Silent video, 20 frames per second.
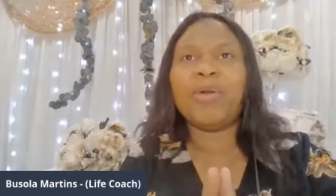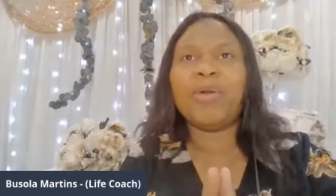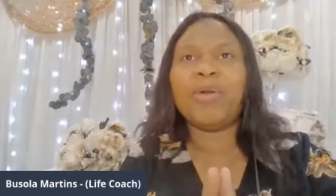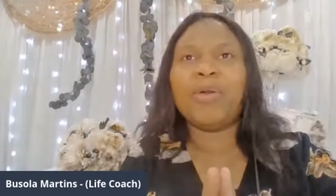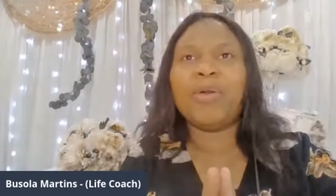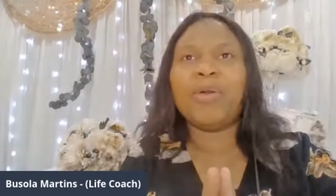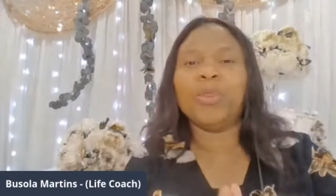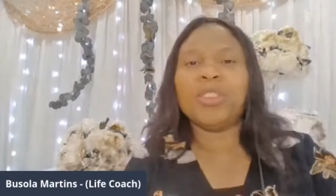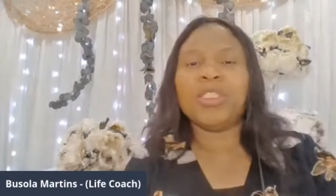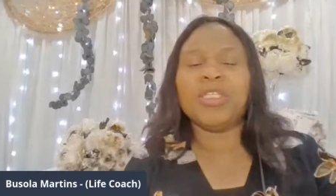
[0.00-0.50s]

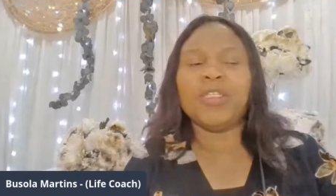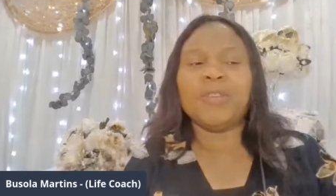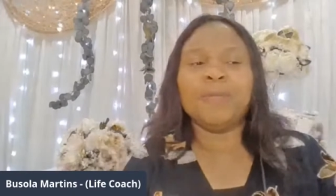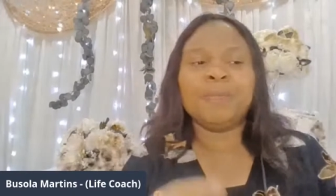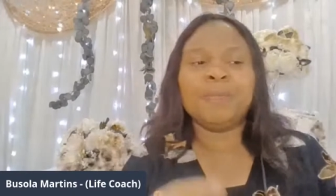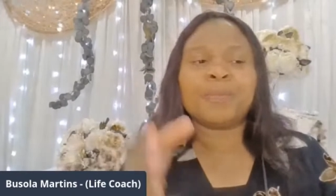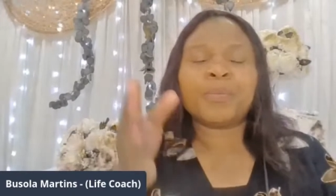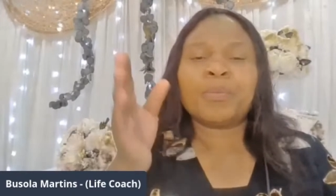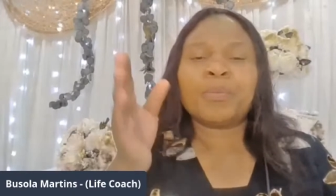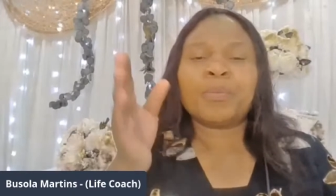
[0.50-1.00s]
very
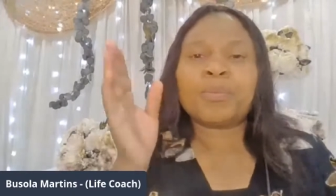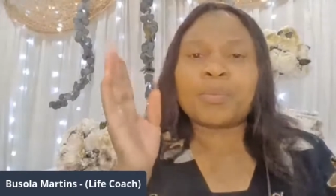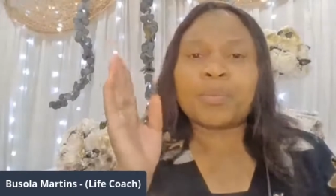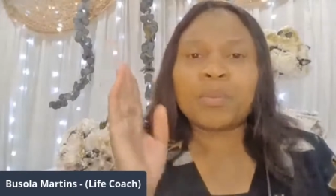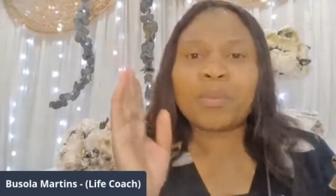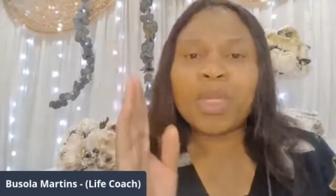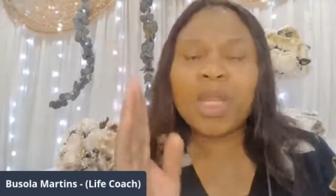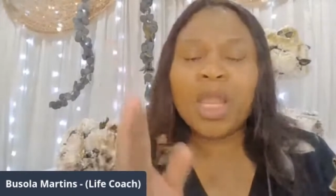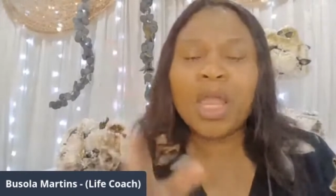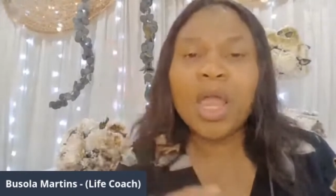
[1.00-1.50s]
important.
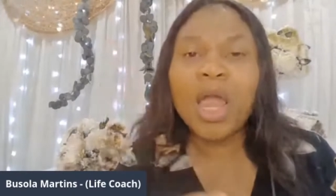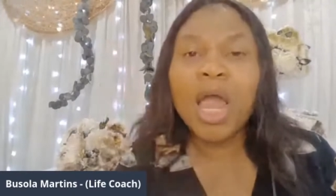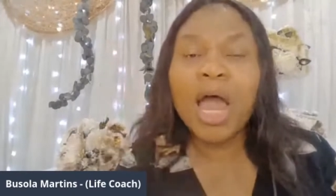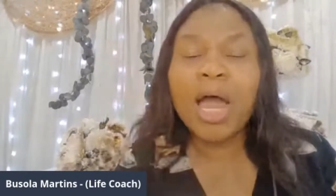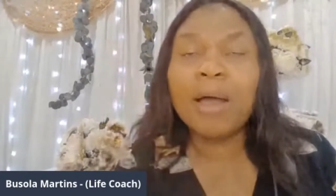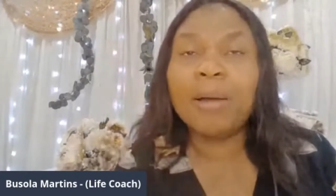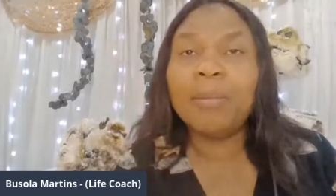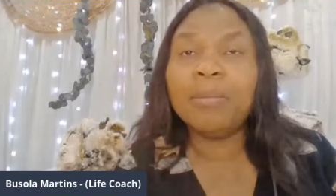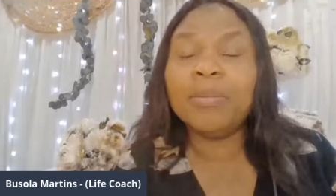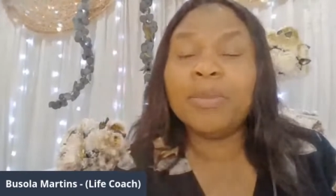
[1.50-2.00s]

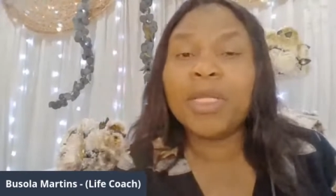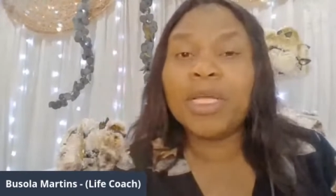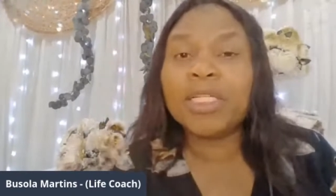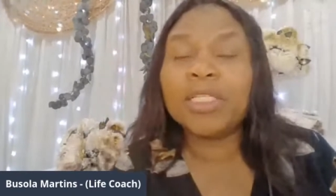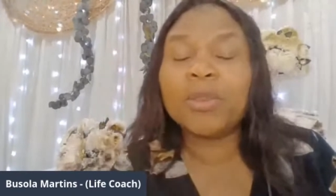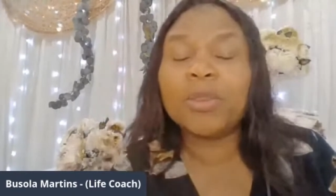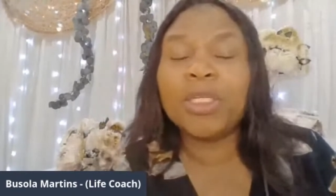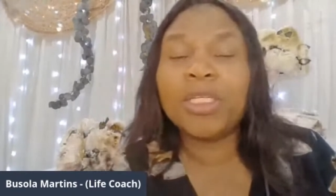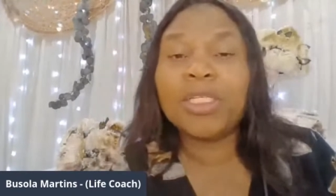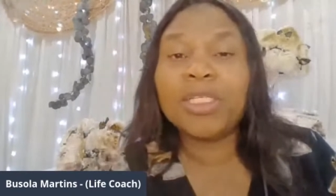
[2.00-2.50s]

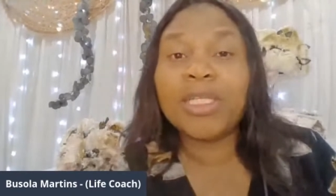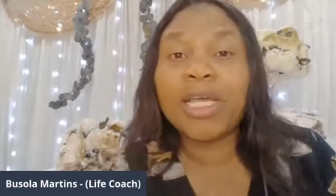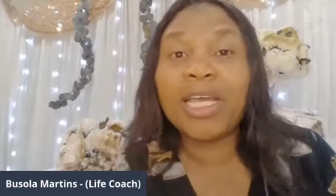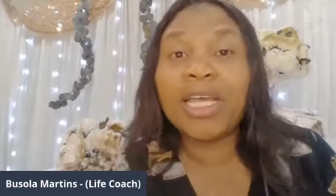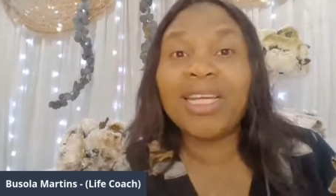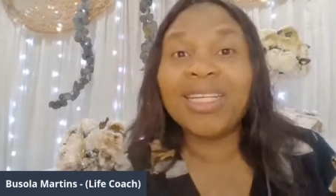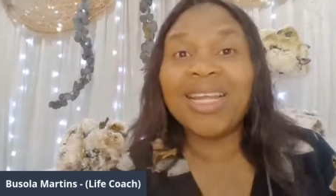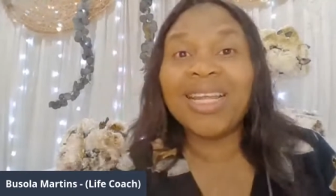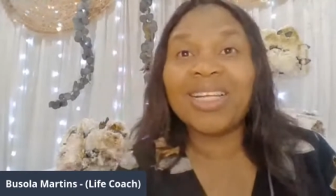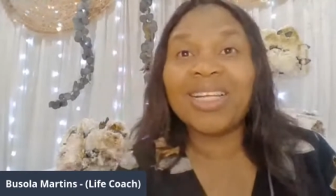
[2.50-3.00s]
There's this
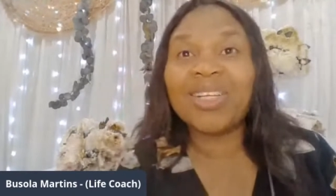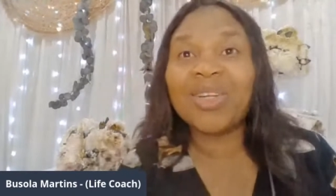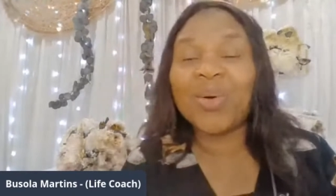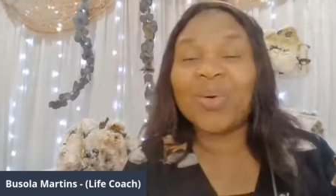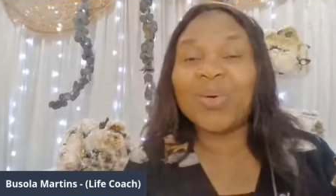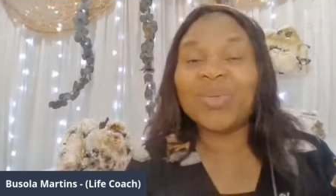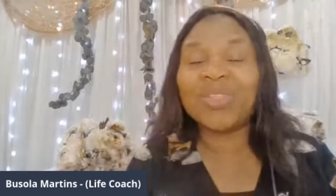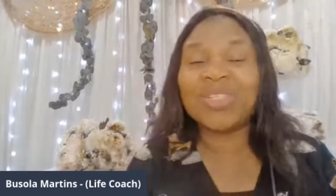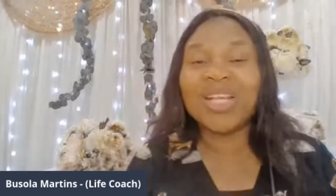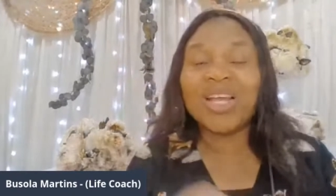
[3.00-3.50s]
saying that
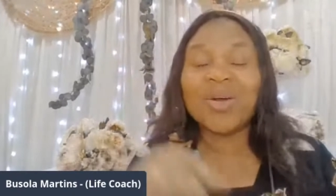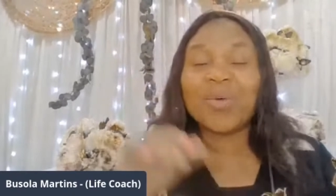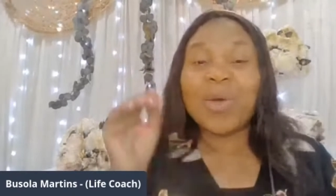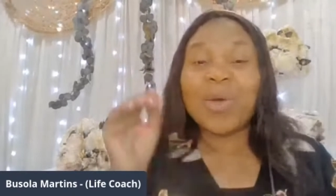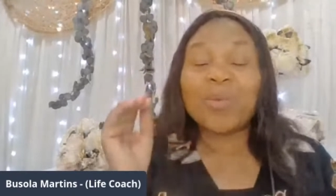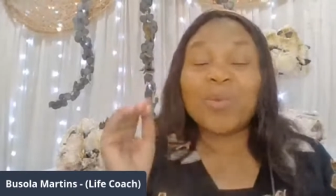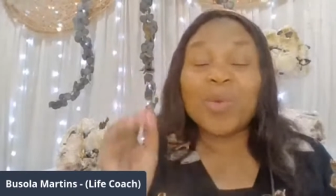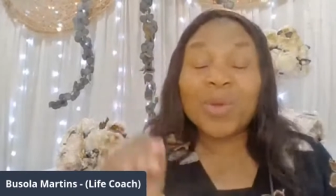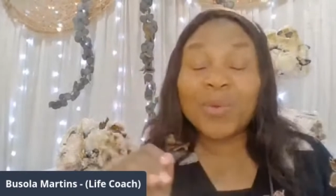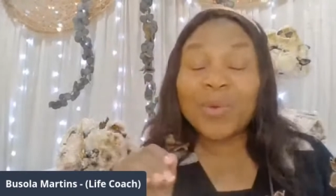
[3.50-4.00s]
goes,
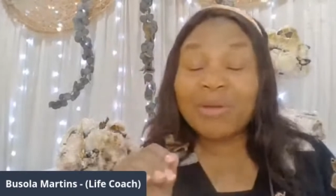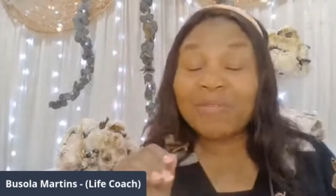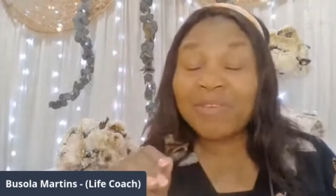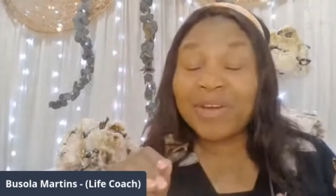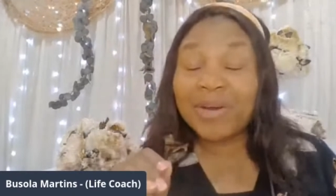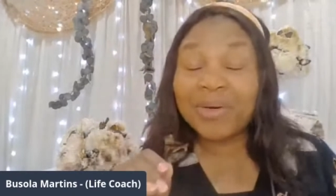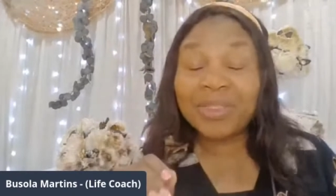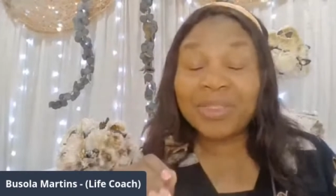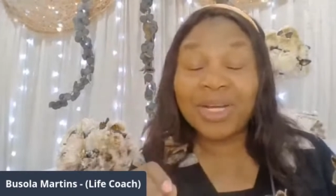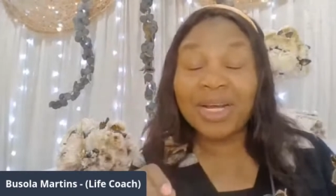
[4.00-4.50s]
when we were
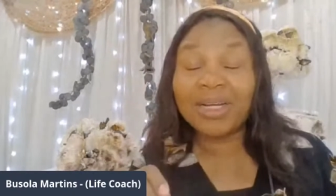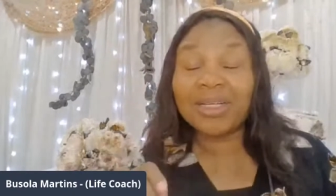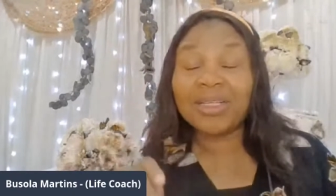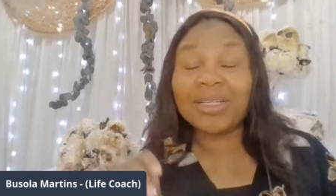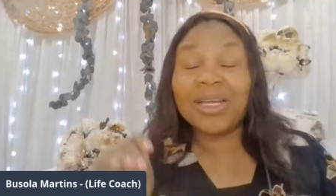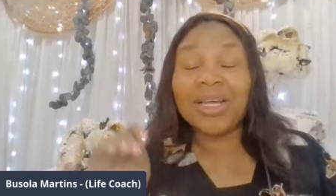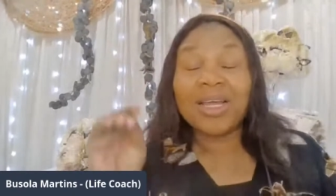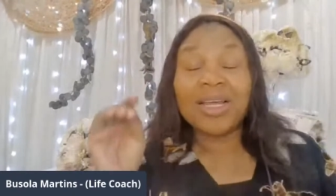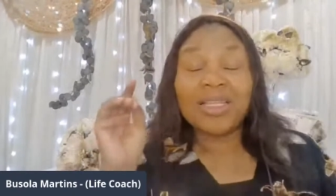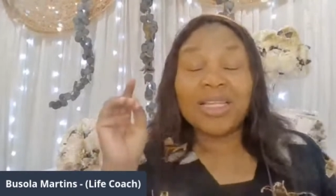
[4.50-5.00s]
very young,
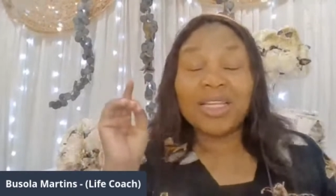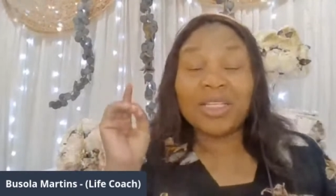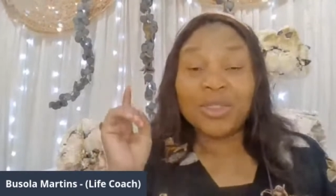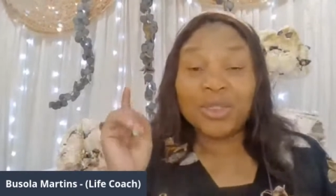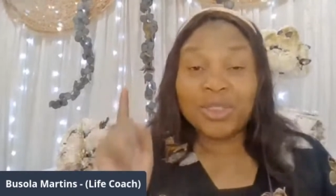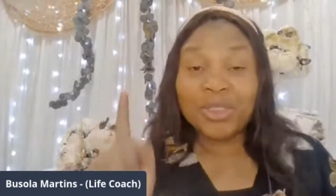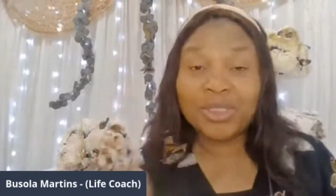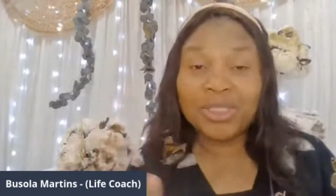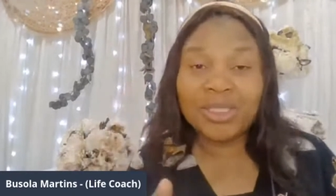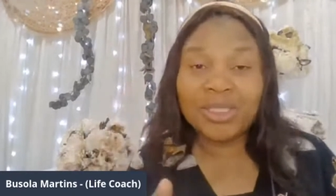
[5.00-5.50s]
they used
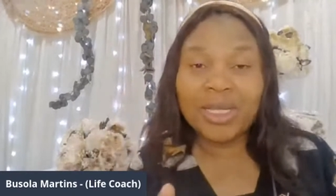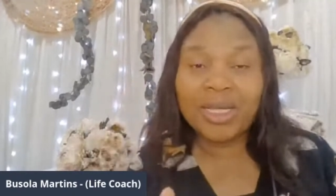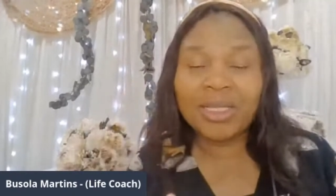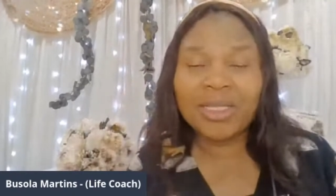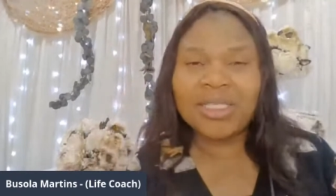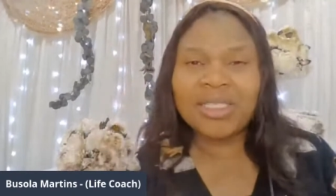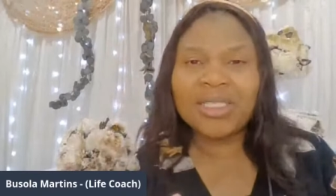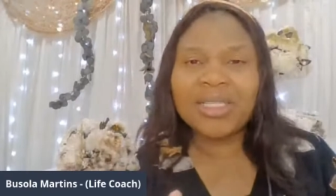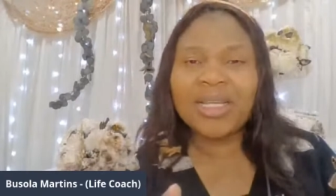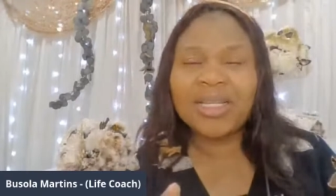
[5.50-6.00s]
to say
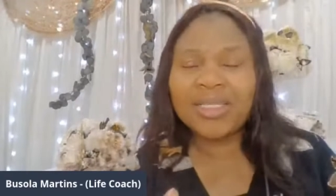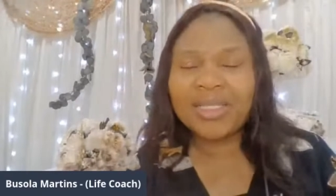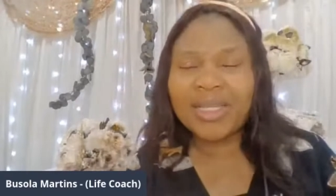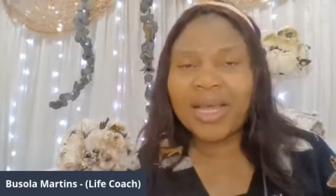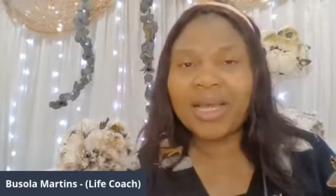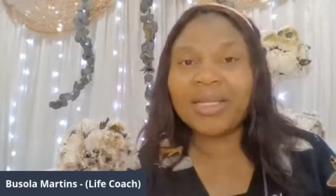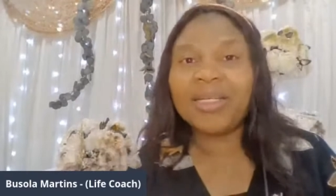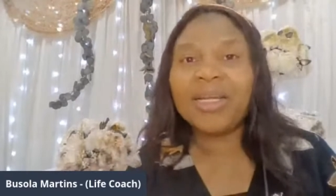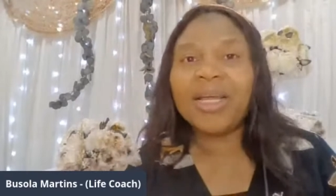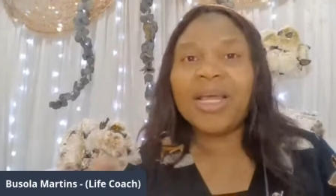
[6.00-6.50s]
this. They
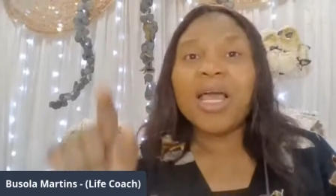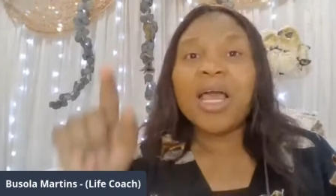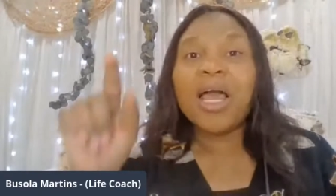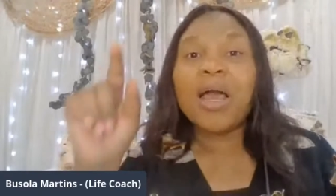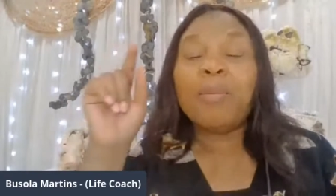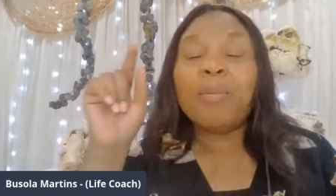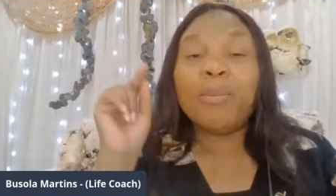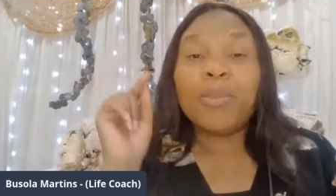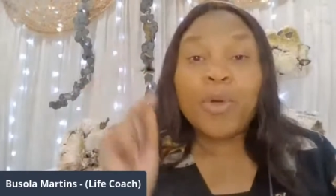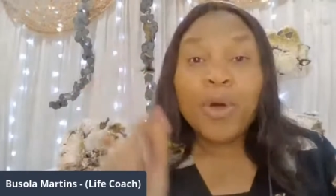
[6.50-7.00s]
said,
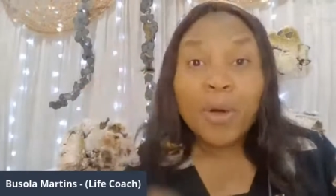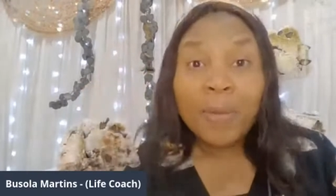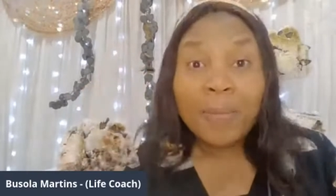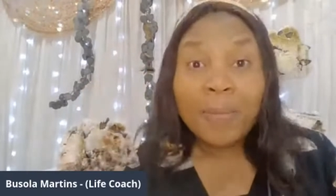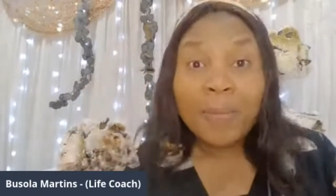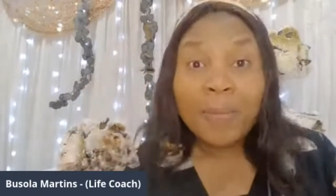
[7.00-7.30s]
proper